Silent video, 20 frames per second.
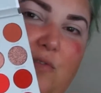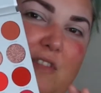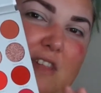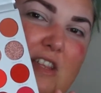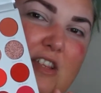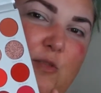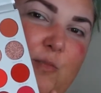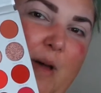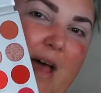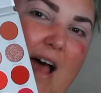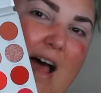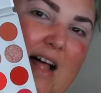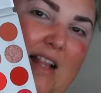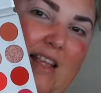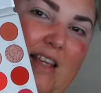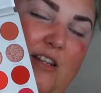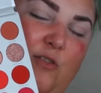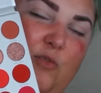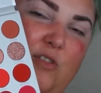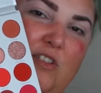this
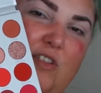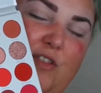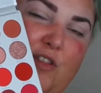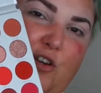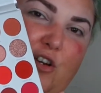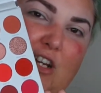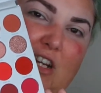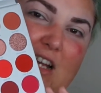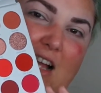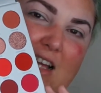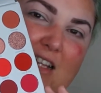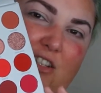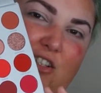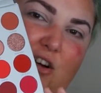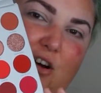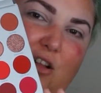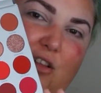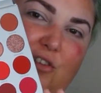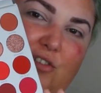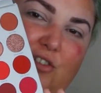palette was
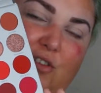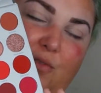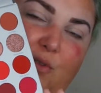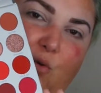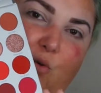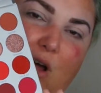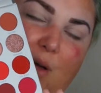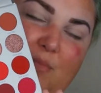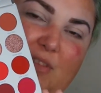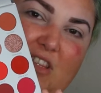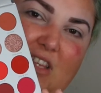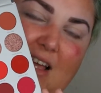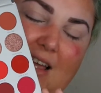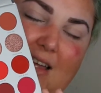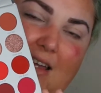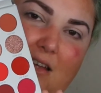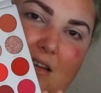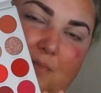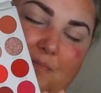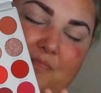$39 on the
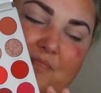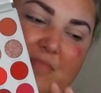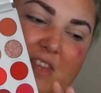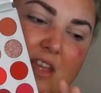website.